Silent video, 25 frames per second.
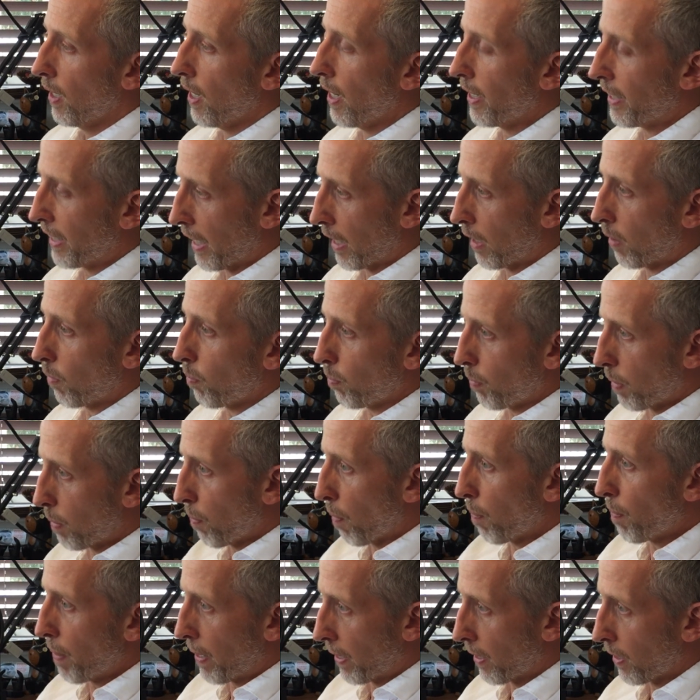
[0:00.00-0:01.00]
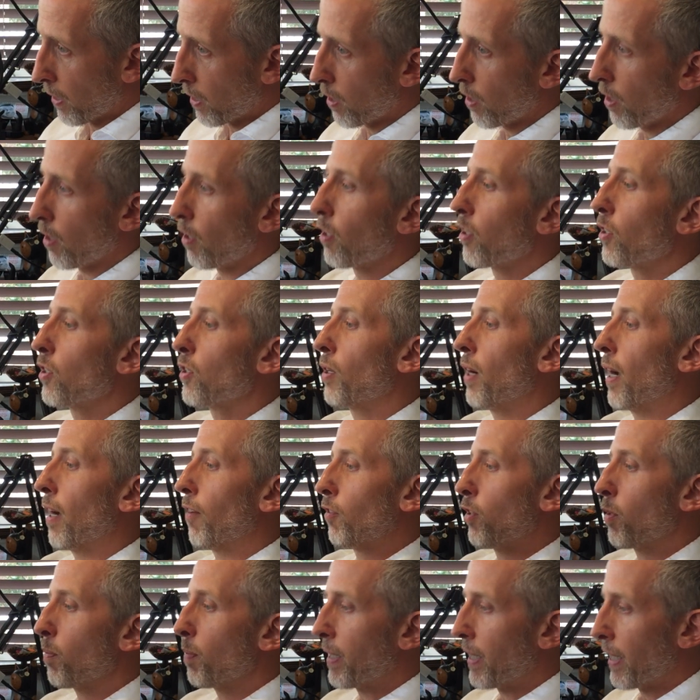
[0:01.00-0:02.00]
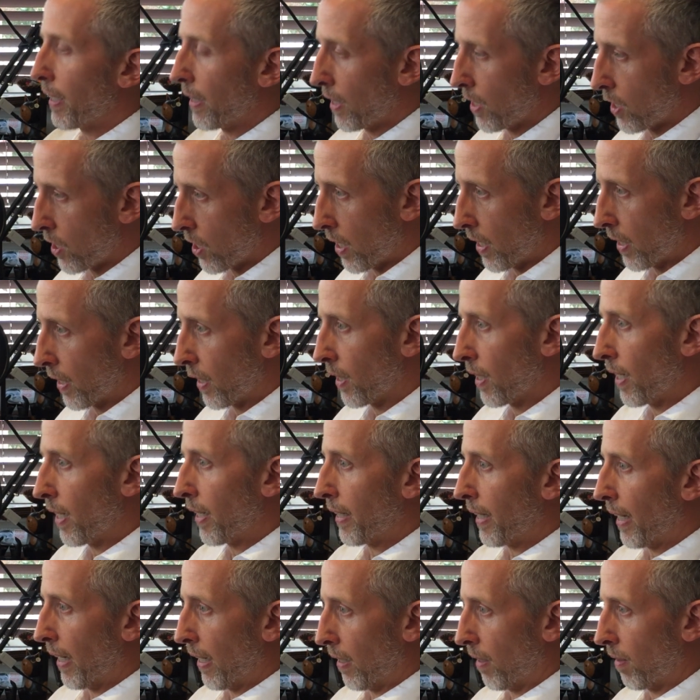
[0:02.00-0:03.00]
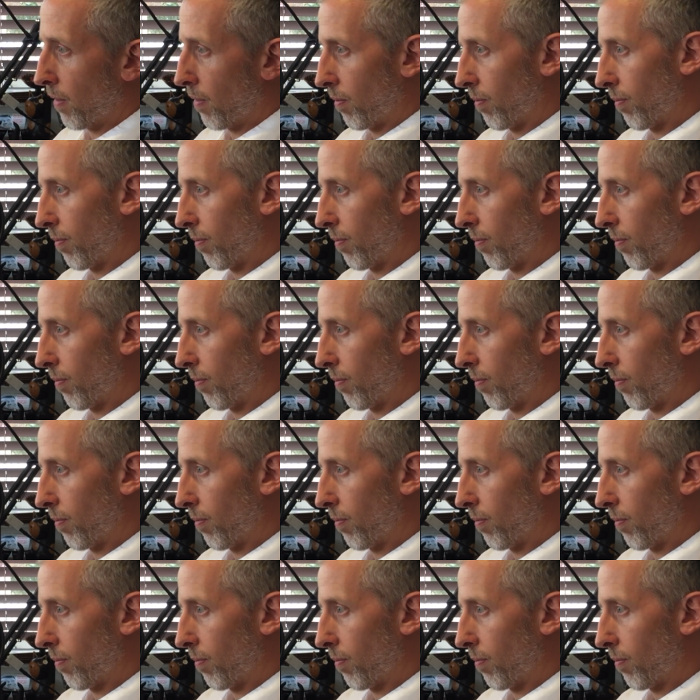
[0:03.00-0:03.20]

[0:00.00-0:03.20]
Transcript: Again, be prepared to have to begin the cycle again.